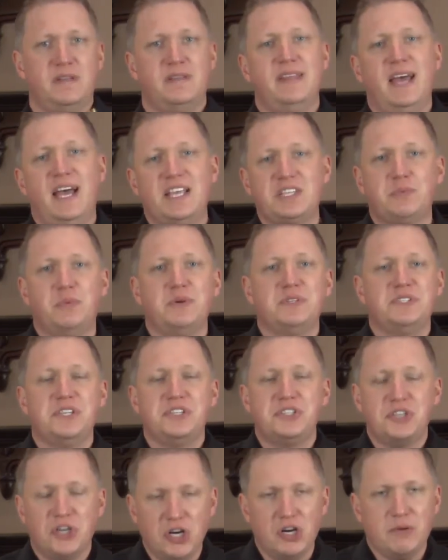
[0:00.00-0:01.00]
That's what
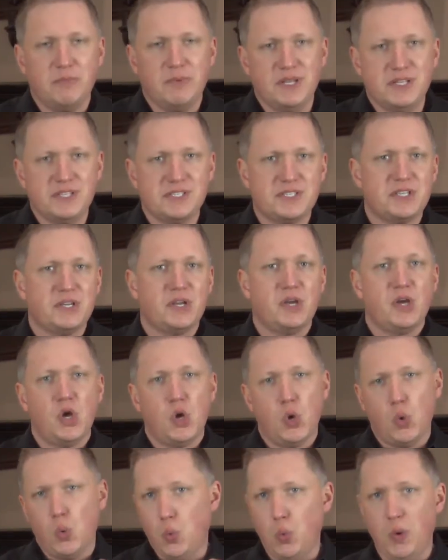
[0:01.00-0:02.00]
determines
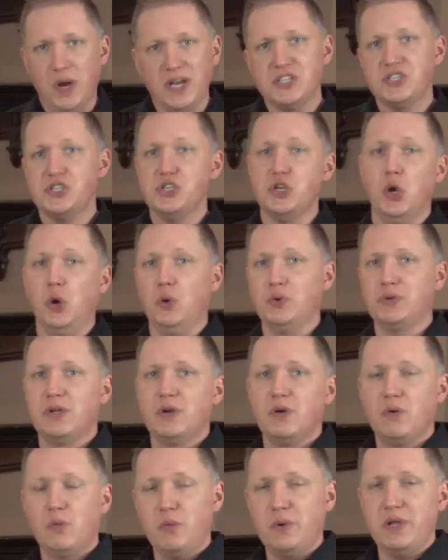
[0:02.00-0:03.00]
which note
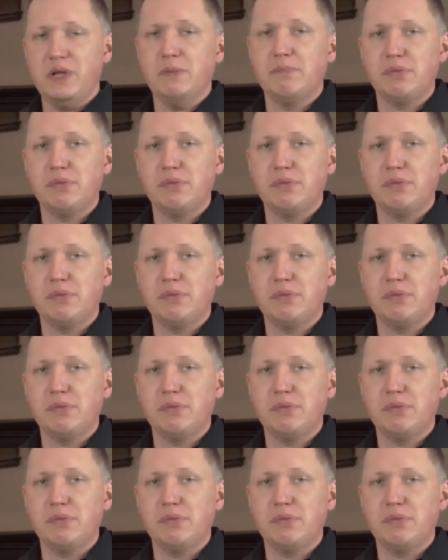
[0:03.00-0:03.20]
we